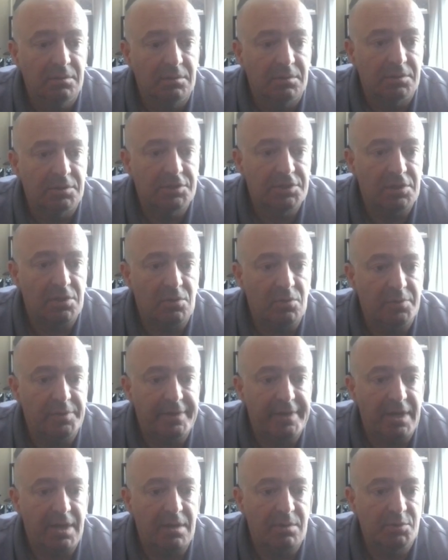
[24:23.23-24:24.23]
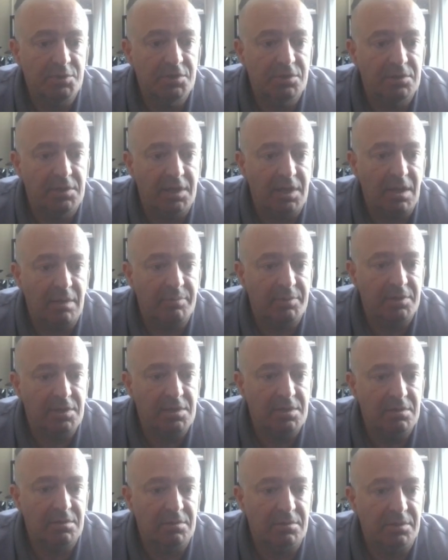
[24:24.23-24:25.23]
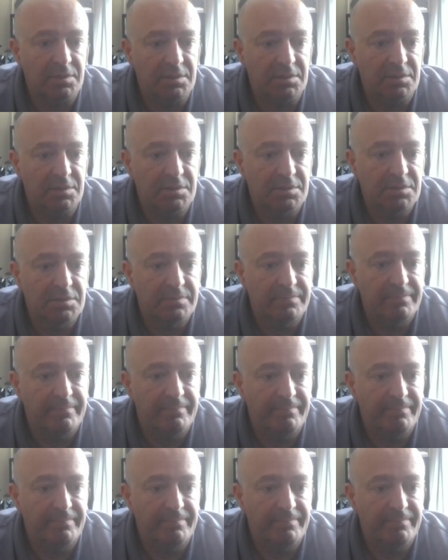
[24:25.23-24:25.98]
So now what's going to happen here is,